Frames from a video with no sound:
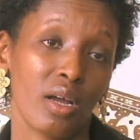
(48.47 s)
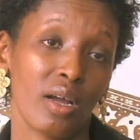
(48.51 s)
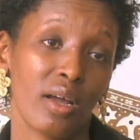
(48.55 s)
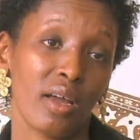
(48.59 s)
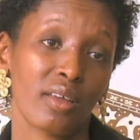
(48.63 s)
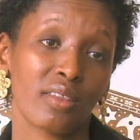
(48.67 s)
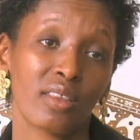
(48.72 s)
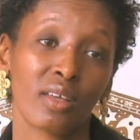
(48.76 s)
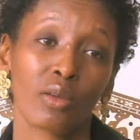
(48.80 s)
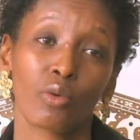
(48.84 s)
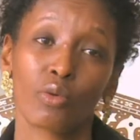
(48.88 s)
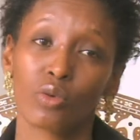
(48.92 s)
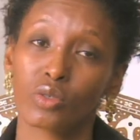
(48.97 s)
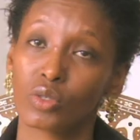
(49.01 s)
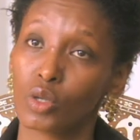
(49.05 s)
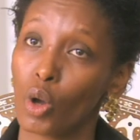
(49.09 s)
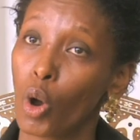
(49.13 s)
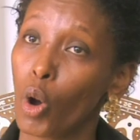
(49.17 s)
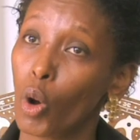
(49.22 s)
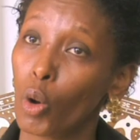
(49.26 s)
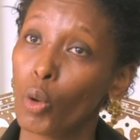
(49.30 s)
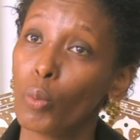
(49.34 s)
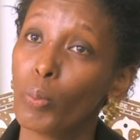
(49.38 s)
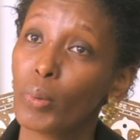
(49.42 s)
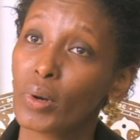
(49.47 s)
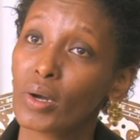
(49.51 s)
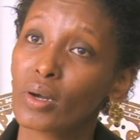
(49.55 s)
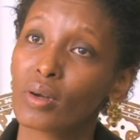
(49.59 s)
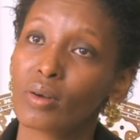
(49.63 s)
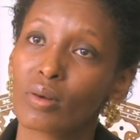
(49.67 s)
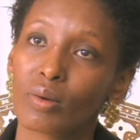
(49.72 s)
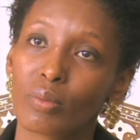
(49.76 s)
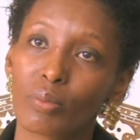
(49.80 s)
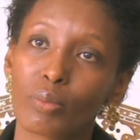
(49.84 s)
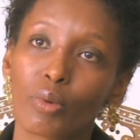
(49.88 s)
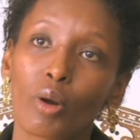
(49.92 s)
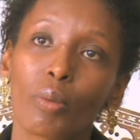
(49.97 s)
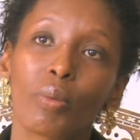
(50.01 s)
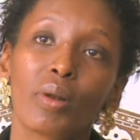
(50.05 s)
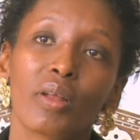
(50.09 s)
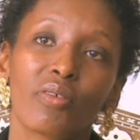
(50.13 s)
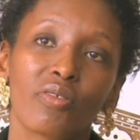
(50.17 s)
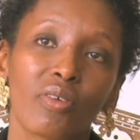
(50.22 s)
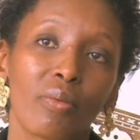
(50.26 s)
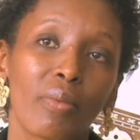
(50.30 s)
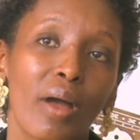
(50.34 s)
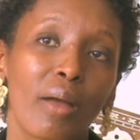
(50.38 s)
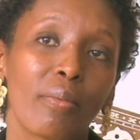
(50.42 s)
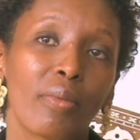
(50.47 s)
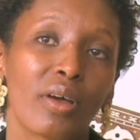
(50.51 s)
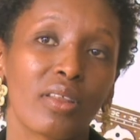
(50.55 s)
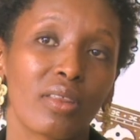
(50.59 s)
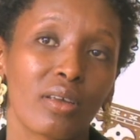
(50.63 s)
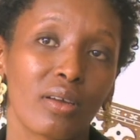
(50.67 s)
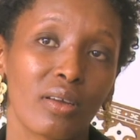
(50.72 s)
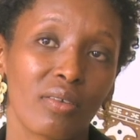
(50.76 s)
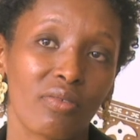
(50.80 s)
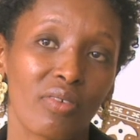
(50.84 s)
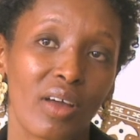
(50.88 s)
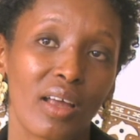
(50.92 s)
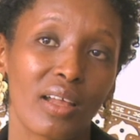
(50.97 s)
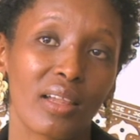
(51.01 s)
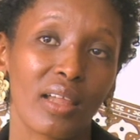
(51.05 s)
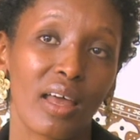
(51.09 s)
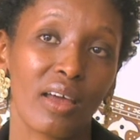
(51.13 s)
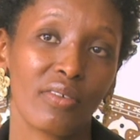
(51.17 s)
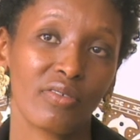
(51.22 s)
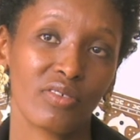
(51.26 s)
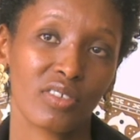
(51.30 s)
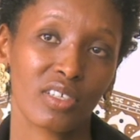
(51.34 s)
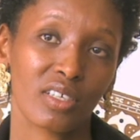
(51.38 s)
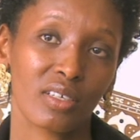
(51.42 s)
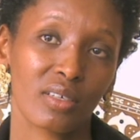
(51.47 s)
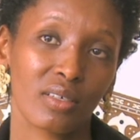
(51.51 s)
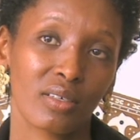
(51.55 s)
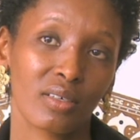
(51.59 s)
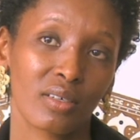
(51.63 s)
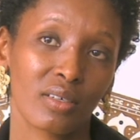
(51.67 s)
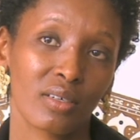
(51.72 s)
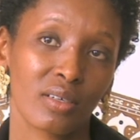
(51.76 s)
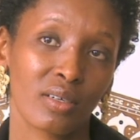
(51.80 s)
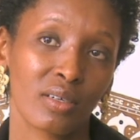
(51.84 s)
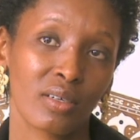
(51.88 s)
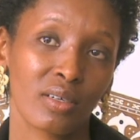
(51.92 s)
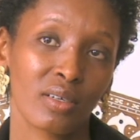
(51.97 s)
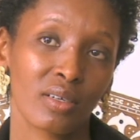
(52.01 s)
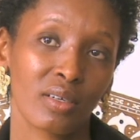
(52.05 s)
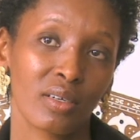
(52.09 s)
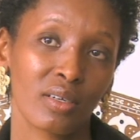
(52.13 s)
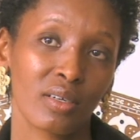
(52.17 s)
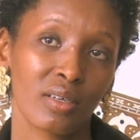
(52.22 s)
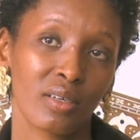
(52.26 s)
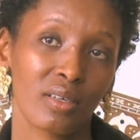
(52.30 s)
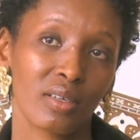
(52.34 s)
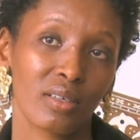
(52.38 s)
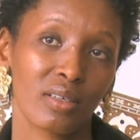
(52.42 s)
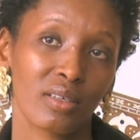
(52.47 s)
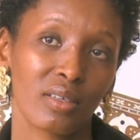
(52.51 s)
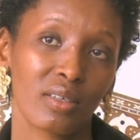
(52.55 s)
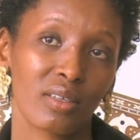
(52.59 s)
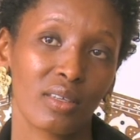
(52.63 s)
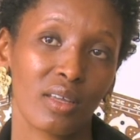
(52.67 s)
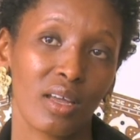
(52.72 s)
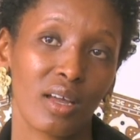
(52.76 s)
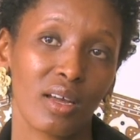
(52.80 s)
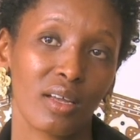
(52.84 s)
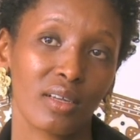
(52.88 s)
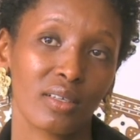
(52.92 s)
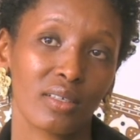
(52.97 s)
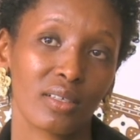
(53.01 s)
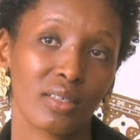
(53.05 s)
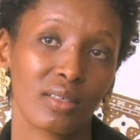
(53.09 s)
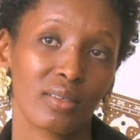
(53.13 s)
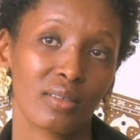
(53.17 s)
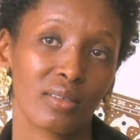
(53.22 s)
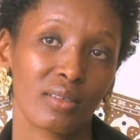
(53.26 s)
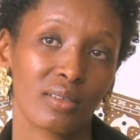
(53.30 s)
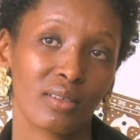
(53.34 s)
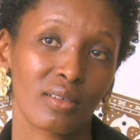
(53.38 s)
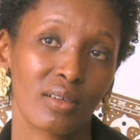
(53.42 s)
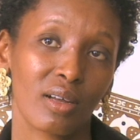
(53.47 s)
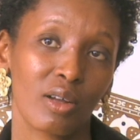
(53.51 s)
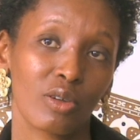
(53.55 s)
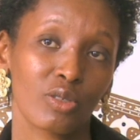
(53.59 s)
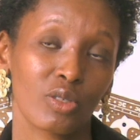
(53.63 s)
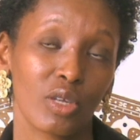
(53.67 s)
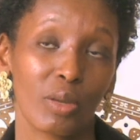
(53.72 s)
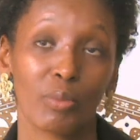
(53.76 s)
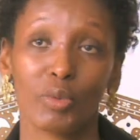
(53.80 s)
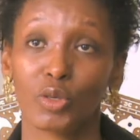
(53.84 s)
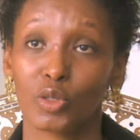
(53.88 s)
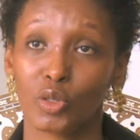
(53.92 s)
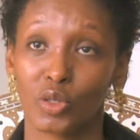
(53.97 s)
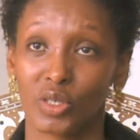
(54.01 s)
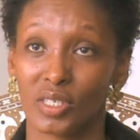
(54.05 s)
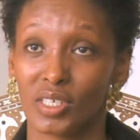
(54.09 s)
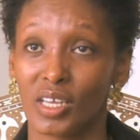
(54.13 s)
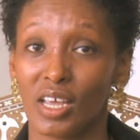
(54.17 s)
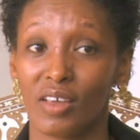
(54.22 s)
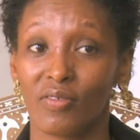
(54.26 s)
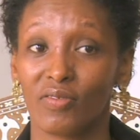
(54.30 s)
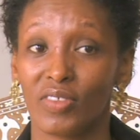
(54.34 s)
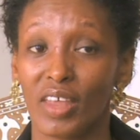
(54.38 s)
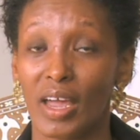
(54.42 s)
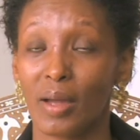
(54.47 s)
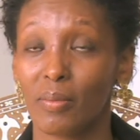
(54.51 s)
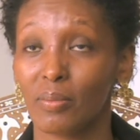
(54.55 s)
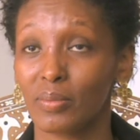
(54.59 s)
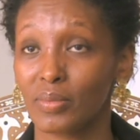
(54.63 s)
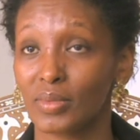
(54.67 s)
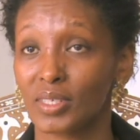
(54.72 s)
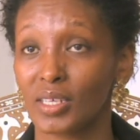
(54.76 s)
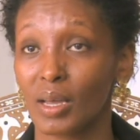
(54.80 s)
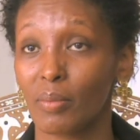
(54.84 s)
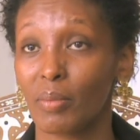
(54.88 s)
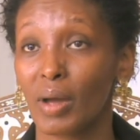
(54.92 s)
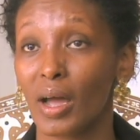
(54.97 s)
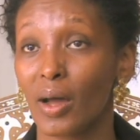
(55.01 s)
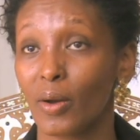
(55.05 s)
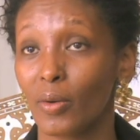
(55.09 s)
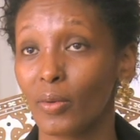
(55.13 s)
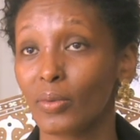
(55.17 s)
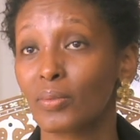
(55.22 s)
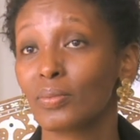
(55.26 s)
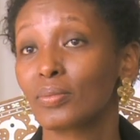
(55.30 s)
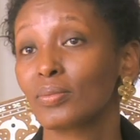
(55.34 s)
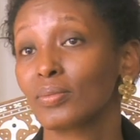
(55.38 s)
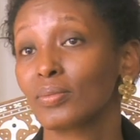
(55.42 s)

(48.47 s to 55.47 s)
I think it was hope, probably for my mother, if I left, that I was able to save them somehow.